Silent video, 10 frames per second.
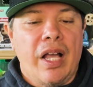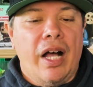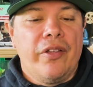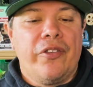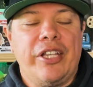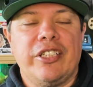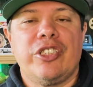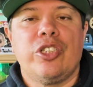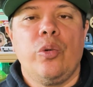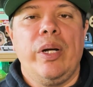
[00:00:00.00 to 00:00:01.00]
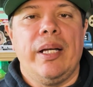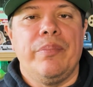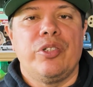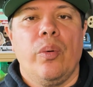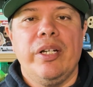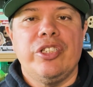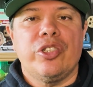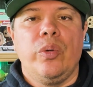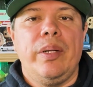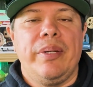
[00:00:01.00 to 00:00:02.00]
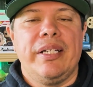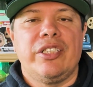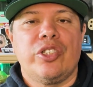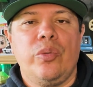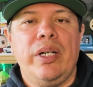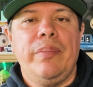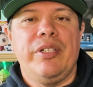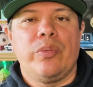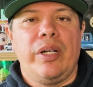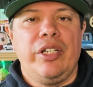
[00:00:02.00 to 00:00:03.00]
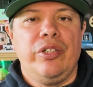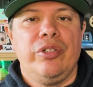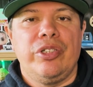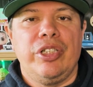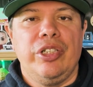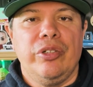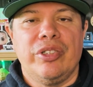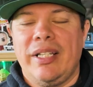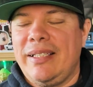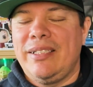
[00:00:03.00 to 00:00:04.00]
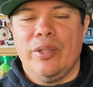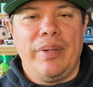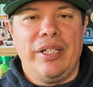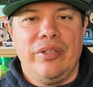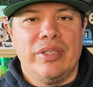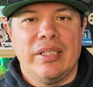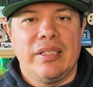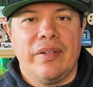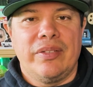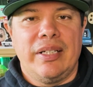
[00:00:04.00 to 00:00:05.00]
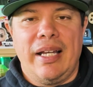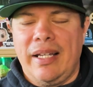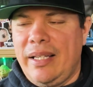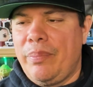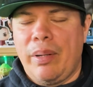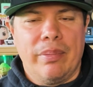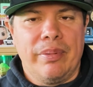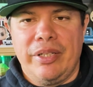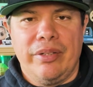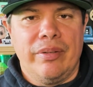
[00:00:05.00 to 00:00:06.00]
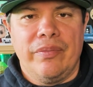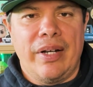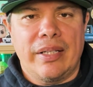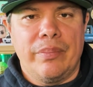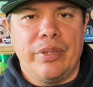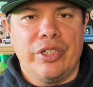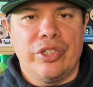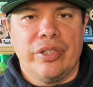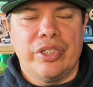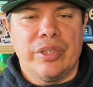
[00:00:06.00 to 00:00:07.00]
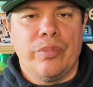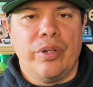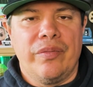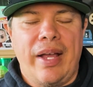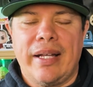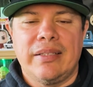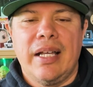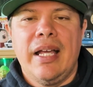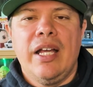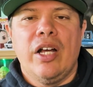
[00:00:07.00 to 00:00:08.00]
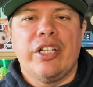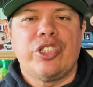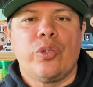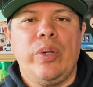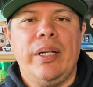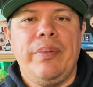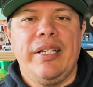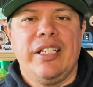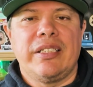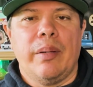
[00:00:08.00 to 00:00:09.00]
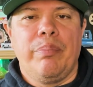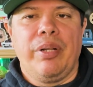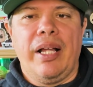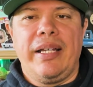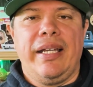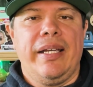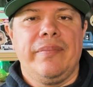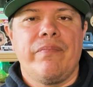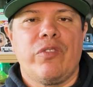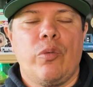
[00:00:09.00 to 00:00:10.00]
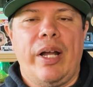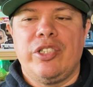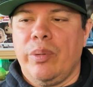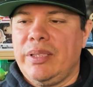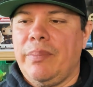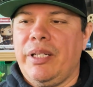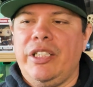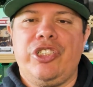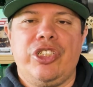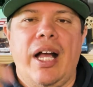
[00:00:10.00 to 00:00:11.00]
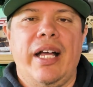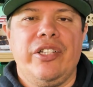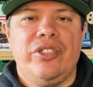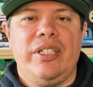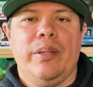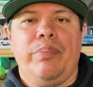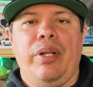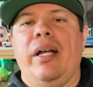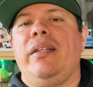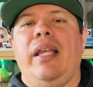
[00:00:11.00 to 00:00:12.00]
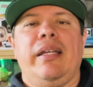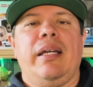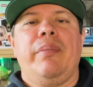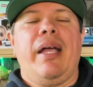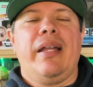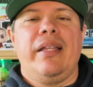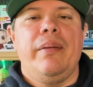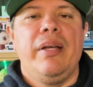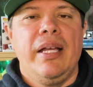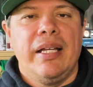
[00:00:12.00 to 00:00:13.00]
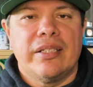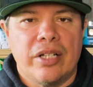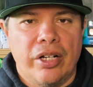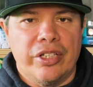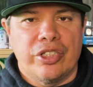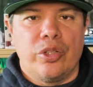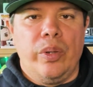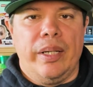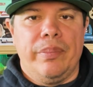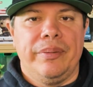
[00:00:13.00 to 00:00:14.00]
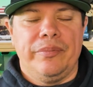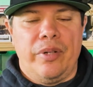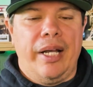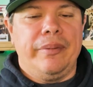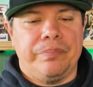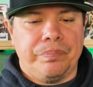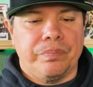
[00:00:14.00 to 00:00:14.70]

Other things, squib. So what a squib is what you used to use, and they still may use this stuff today. They probably do. In fact, I'm pretty sure it's just more advanced. A squib is a blood hit, right? So when someone gets shot and you see the blood like coming out of them, it's called a squib, right?